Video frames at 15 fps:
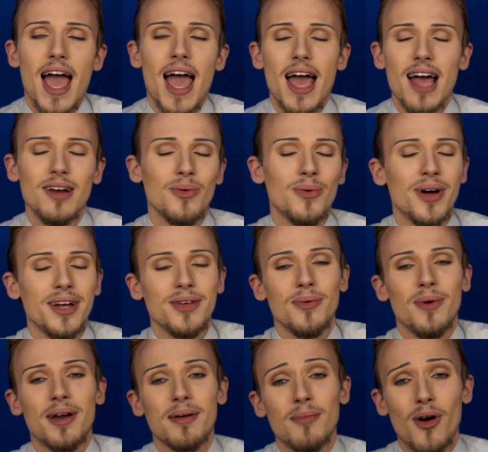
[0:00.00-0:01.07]
And what do you
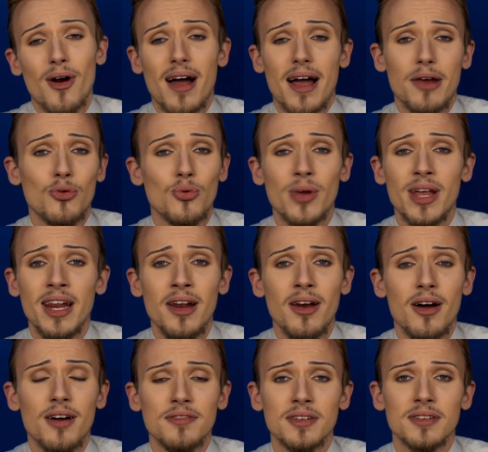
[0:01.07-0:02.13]
want more? I really
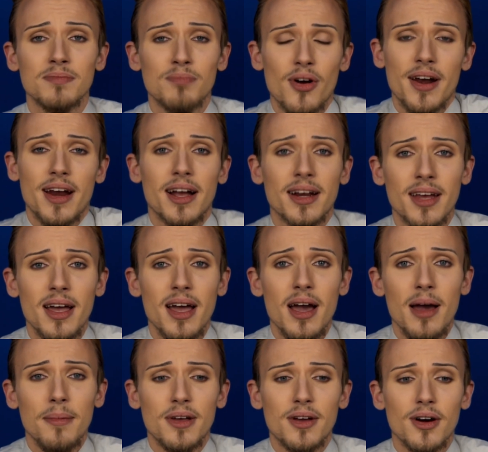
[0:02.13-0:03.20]
love this product
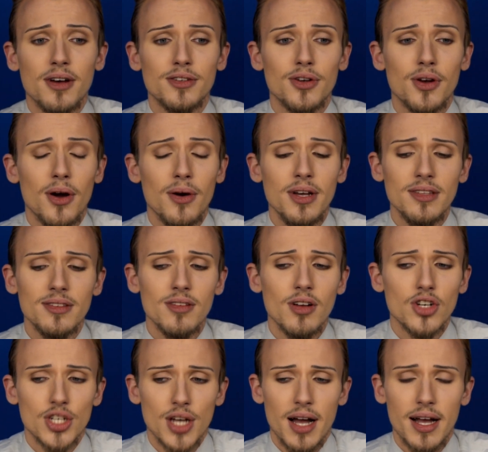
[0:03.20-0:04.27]
because, you know, it's
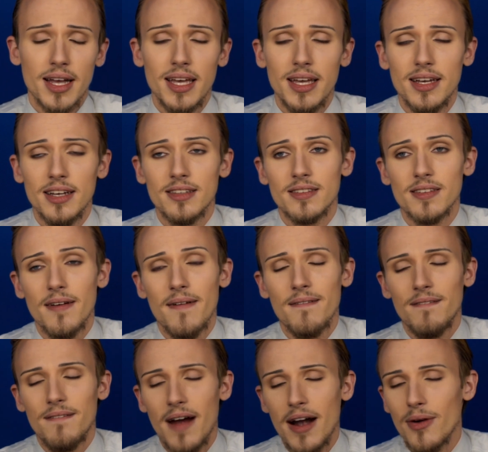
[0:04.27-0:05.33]
not chunky, it's
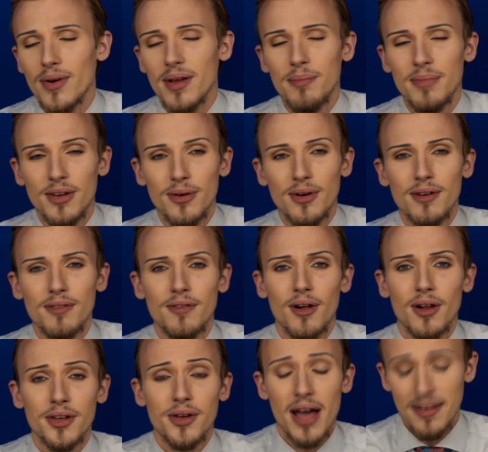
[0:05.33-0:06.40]
very
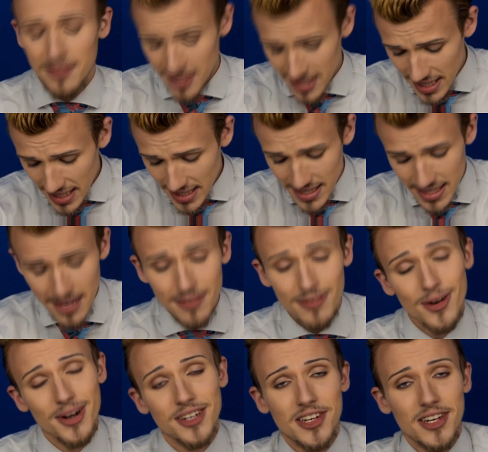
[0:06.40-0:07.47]
beautiful. You have 6
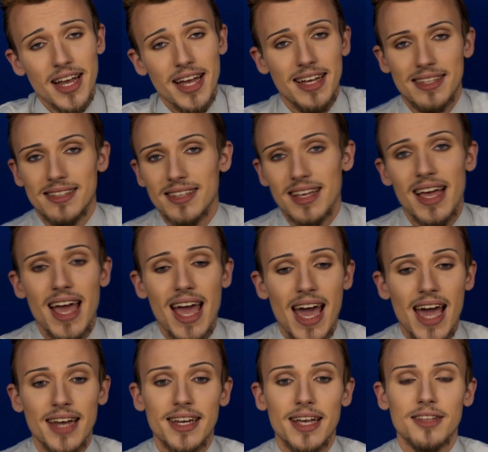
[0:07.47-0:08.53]
different shades
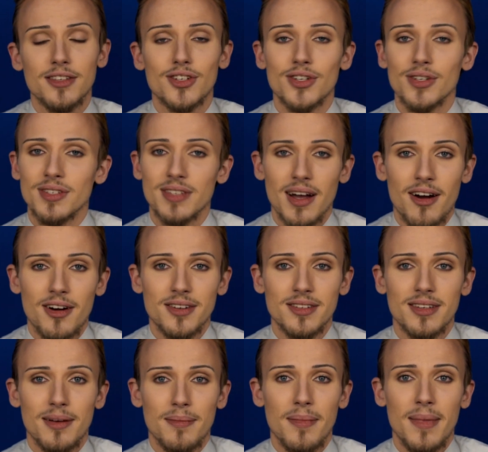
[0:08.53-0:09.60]
and that's just
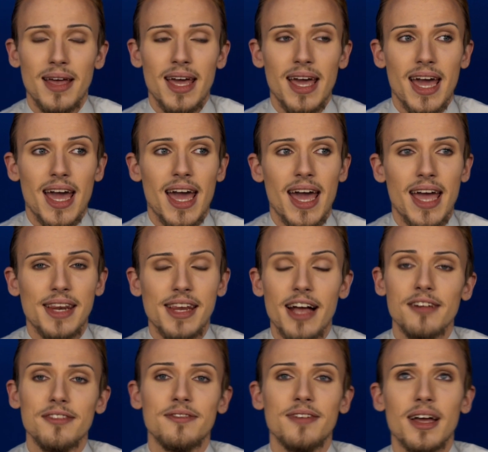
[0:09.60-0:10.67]
awesome. And
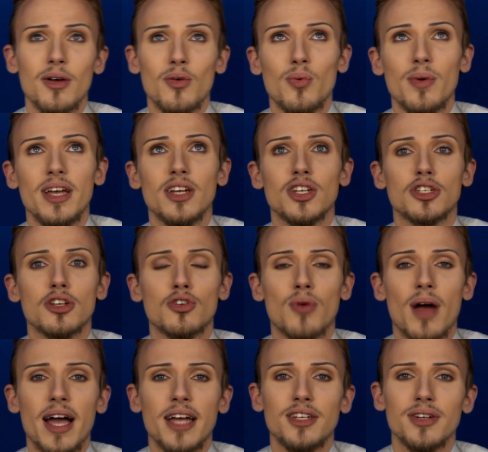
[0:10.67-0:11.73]
I think we should
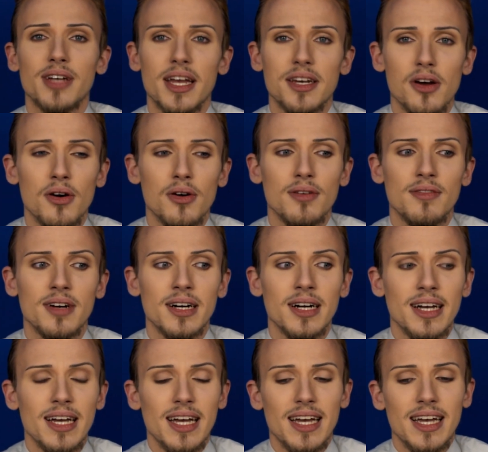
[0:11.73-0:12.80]
try to get over
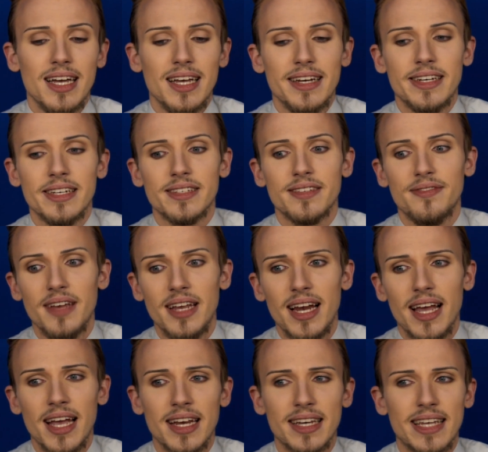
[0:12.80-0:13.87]
this
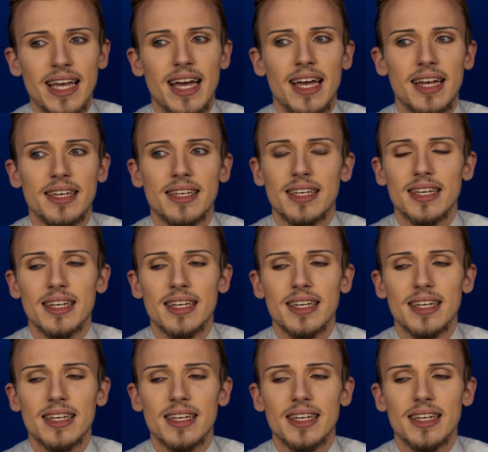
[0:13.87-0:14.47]
feeling that